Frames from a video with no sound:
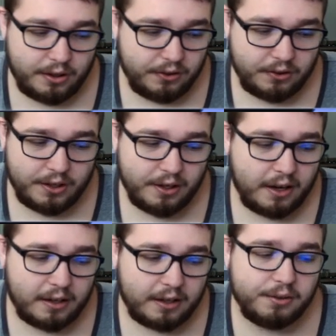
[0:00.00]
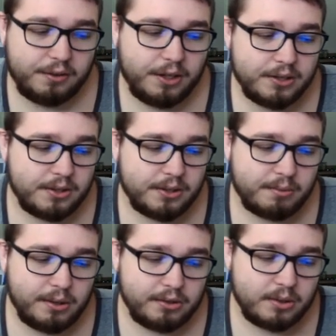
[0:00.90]
but you can on iOS as
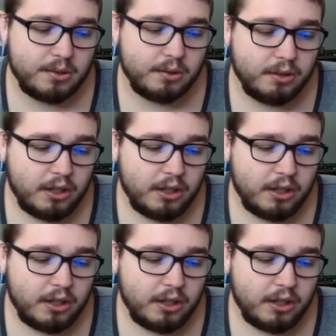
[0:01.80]
well too.